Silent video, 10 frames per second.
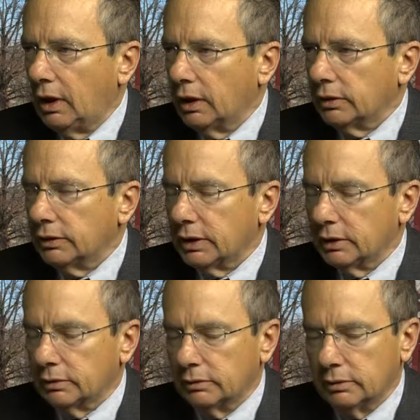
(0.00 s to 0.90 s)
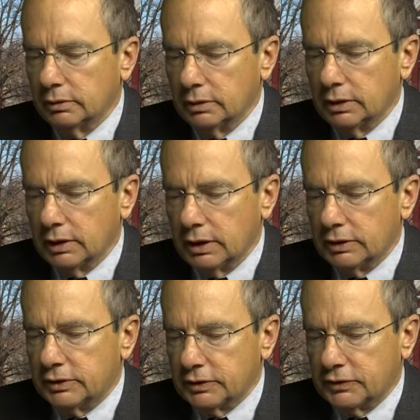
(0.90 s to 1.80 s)
And
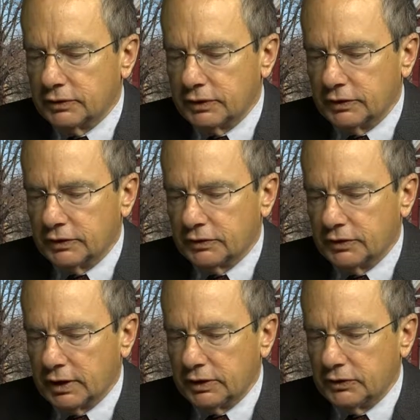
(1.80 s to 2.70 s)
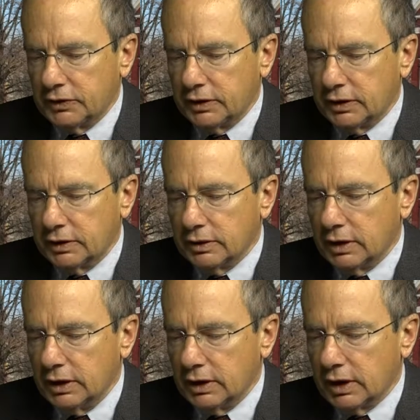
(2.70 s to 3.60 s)
it's just nice seeing a
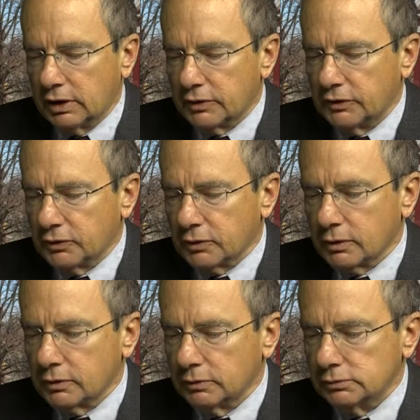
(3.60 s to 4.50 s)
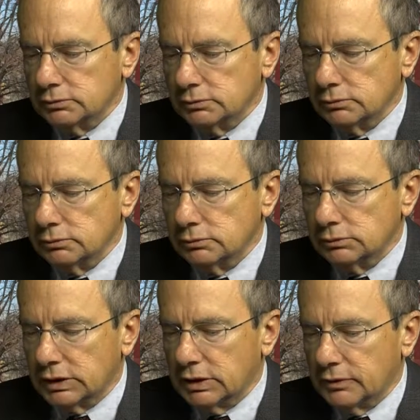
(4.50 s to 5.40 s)
9-0
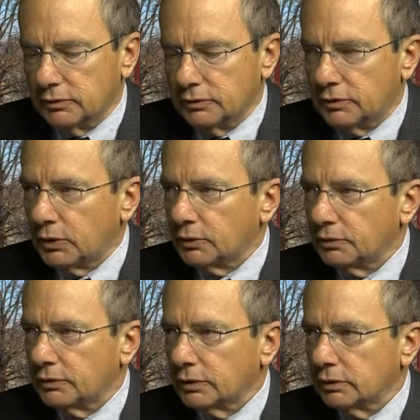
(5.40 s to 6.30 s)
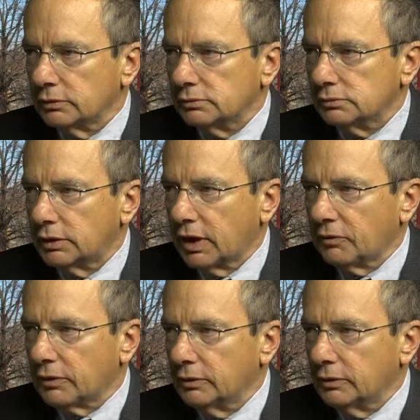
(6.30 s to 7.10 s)
vote for Kevin.